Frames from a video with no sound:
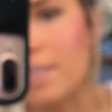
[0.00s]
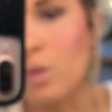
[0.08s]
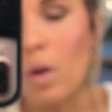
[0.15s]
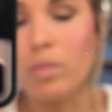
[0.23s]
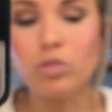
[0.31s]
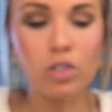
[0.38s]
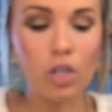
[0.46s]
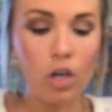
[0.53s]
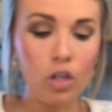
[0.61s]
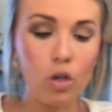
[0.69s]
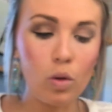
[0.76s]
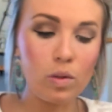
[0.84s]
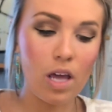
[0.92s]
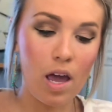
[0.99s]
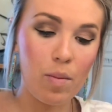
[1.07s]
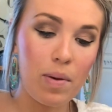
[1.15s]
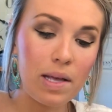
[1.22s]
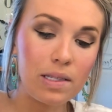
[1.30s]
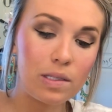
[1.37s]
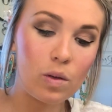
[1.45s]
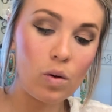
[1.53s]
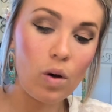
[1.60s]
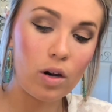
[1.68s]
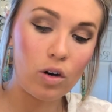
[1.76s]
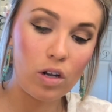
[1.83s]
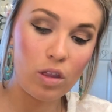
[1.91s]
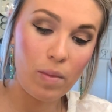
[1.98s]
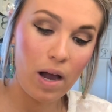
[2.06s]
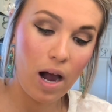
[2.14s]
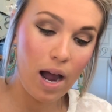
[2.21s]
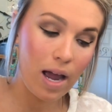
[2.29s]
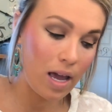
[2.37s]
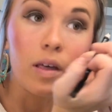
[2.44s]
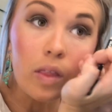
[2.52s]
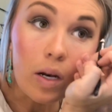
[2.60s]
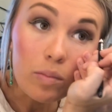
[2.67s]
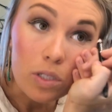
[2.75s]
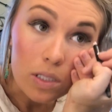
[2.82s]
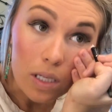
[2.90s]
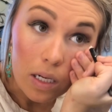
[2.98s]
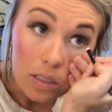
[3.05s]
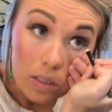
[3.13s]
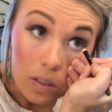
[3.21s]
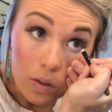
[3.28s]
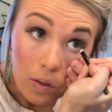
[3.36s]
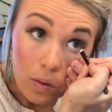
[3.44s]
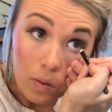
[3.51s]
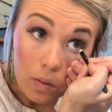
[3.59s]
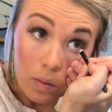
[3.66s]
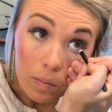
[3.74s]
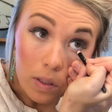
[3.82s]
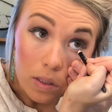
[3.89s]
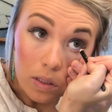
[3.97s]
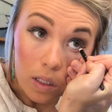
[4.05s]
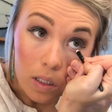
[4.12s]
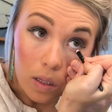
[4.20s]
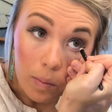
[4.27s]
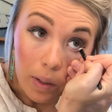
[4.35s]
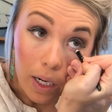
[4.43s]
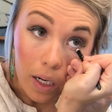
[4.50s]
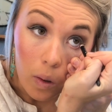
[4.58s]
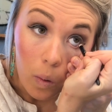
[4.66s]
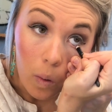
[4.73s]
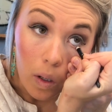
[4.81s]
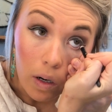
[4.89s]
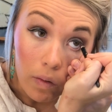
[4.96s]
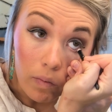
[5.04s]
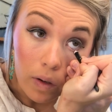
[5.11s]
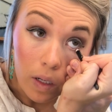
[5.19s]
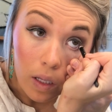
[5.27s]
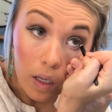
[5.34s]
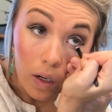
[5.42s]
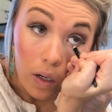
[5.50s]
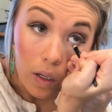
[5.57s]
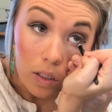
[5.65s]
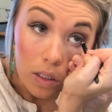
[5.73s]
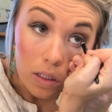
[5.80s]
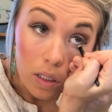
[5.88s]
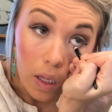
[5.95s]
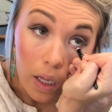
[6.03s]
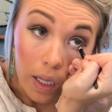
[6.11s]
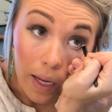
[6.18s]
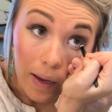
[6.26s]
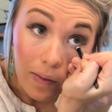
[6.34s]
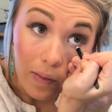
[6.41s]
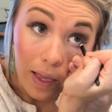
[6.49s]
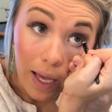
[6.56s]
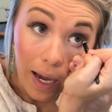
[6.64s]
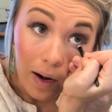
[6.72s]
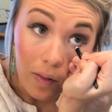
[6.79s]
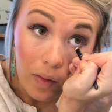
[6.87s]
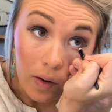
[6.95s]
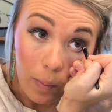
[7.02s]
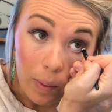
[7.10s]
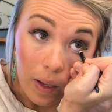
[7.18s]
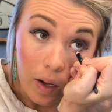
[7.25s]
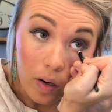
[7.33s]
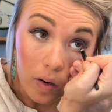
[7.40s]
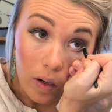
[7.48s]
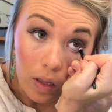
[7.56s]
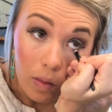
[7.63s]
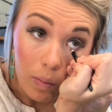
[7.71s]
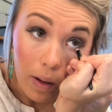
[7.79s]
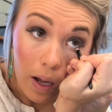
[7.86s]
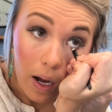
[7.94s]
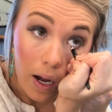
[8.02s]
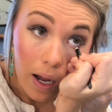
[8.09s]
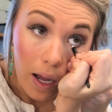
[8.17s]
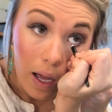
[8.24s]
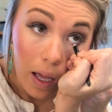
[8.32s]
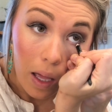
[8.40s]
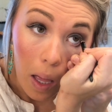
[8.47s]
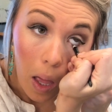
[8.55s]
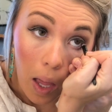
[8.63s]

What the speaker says: so I'm just gonna use a pencil underneath my eye. And then I'm gonna start in the back corner over here and just lightly add a little bit underneath my eye.